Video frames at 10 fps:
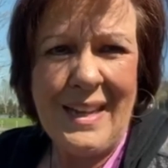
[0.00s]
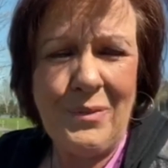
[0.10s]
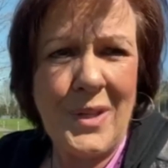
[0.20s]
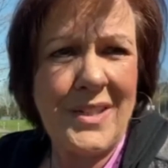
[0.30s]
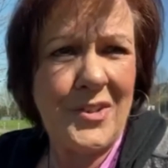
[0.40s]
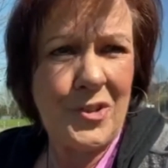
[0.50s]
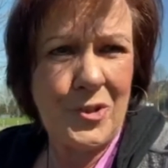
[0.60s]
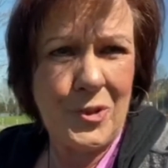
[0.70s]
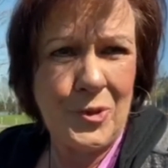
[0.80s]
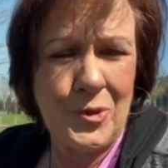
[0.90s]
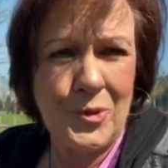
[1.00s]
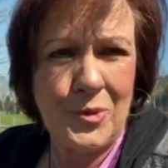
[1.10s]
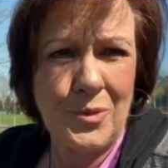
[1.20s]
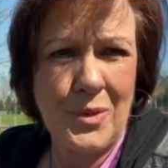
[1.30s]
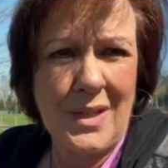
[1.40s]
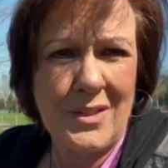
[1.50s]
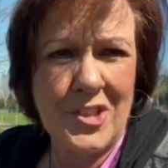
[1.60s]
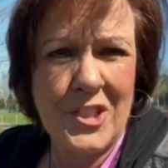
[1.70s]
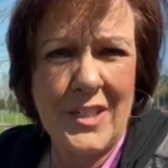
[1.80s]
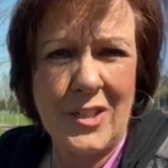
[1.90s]
wanted to
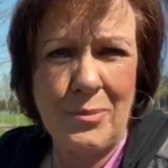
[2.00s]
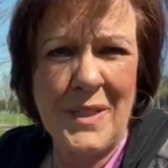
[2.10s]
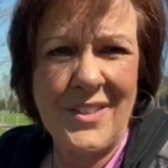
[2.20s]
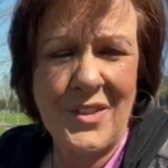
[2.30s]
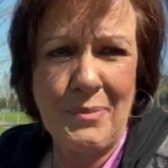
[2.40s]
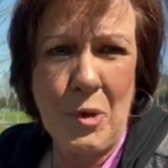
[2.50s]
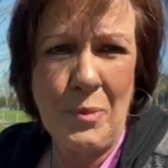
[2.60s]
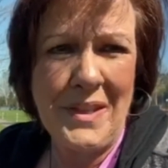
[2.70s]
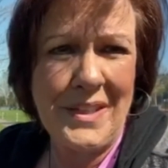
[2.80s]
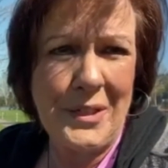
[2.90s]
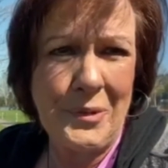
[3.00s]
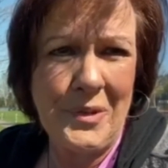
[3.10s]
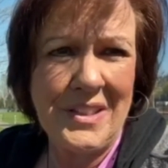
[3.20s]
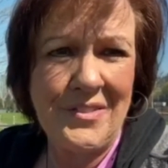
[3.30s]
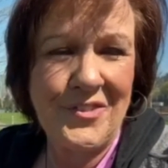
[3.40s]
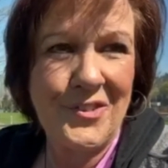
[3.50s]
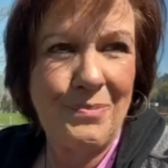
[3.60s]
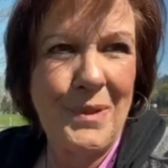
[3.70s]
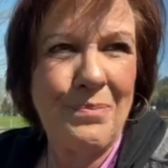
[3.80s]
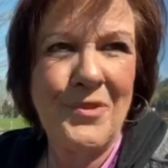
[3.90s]
share because I'm hoping that it'll give
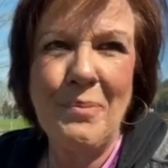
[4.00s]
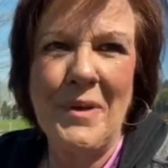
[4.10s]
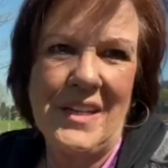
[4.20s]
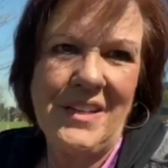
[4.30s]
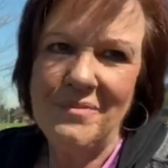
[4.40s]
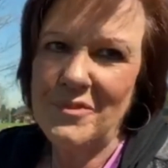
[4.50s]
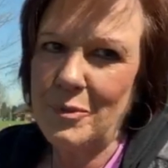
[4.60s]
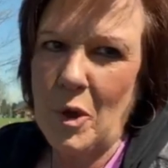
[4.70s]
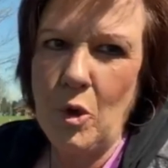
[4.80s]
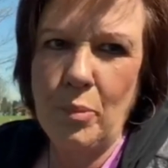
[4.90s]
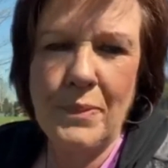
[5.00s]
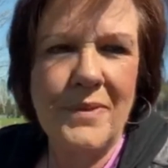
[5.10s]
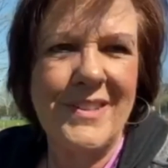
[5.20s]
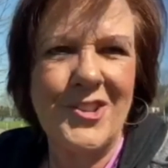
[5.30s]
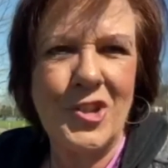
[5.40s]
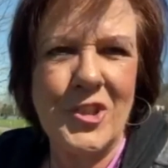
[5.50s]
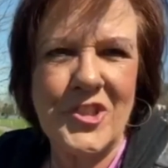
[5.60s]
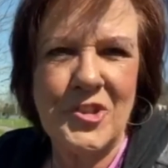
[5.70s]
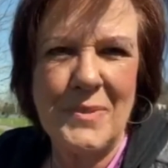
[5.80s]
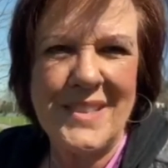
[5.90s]
somebody some hope,
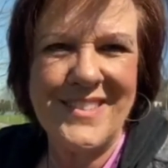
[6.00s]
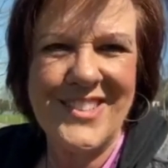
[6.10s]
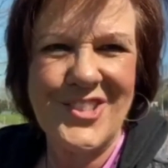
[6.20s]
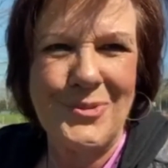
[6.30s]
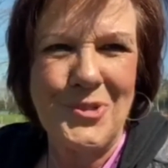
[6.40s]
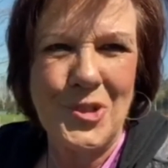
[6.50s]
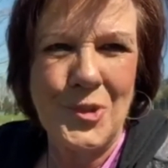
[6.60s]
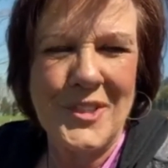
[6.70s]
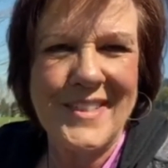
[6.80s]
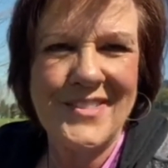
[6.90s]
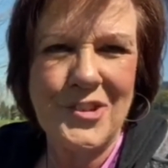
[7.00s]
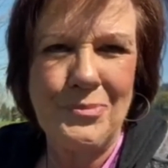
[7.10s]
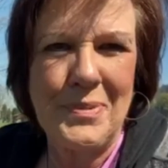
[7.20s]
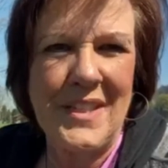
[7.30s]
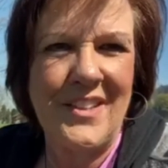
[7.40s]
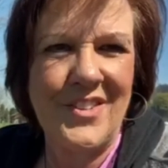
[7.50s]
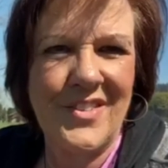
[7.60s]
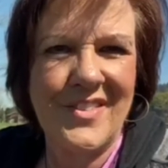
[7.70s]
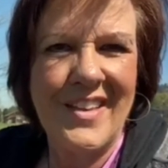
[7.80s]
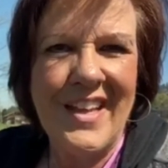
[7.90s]
encouragement, some joy, some
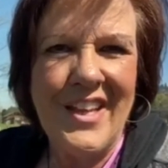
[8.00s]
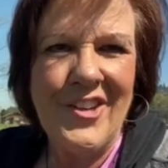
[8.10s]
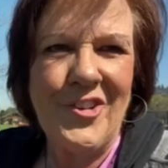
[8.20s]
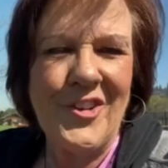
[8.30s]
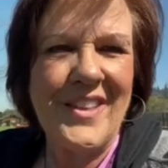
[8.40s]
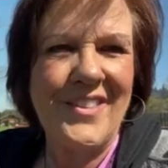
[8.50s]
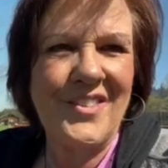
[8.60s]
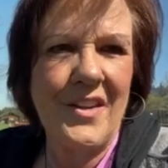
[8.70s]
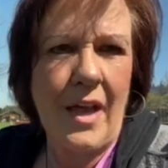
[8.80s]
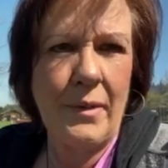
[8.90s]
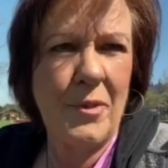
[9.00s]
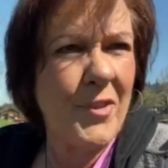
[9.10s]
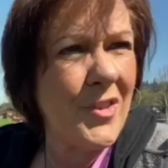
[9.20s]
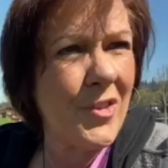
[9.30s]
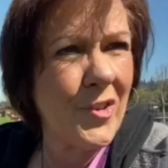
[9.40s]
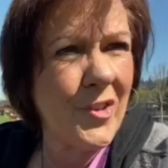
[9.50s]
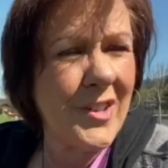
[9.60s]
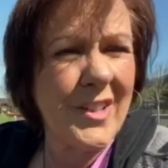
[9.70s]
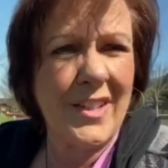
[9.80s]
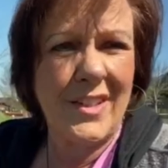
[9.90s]
peace during this time of
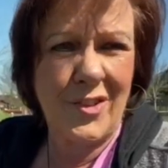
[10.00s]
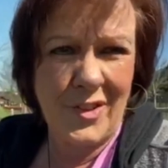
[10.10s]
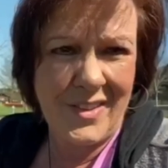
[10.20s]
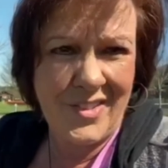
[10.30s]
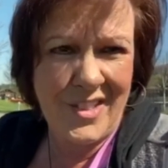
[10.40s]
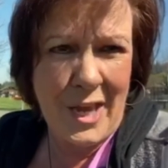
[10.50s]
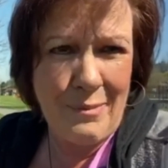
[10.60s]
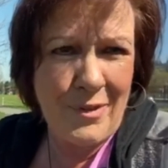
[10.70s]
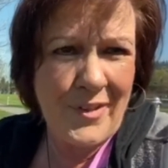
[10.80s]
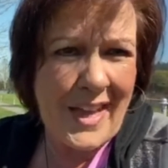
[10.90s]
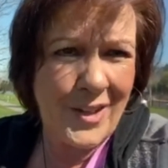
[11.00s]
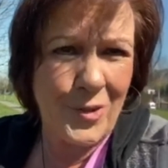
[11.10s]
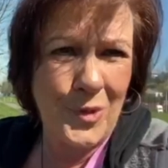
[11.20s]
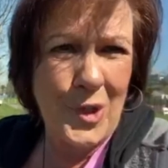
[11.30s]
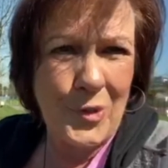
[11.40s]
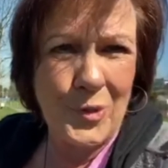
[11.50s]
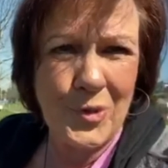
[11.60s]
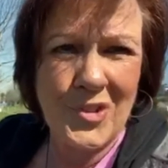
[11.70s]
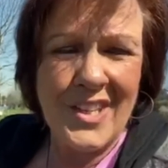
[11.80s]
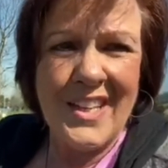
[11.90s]
uncertainty, during this time of I don't
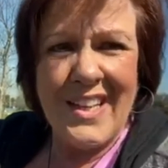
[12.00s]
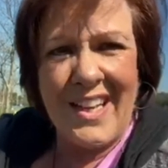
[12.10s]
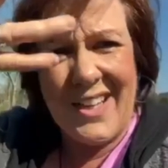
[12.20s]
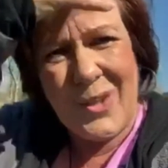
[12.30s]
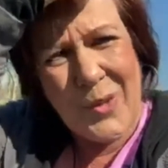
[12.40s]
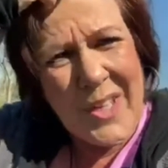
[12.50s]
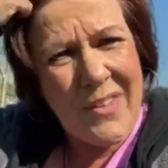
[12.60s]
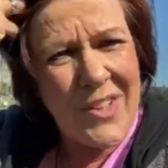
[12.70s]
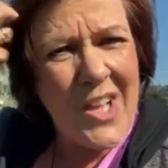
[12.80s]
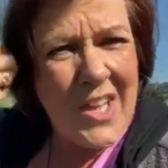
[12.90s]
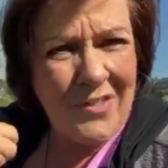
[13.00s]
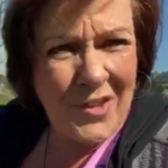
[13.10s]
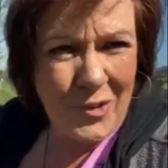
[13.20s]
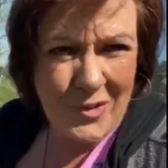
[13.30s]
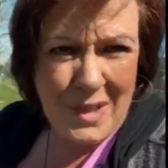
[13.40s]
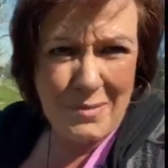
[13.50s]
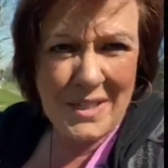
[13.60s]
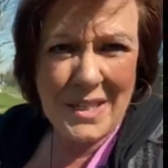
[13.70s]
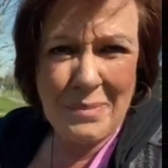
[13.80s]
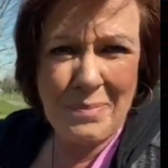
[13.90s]
knows. We have a lot of those coming
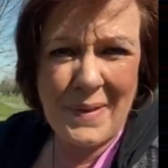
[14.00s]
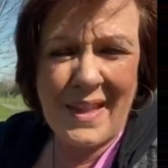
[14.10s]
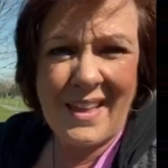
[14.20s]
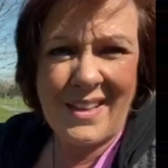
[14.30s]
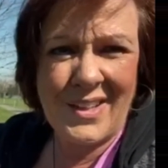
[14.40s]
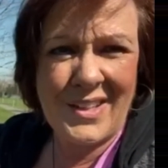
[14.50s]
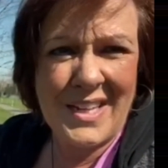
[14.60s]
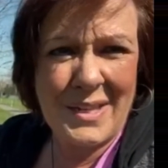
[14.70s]
up, and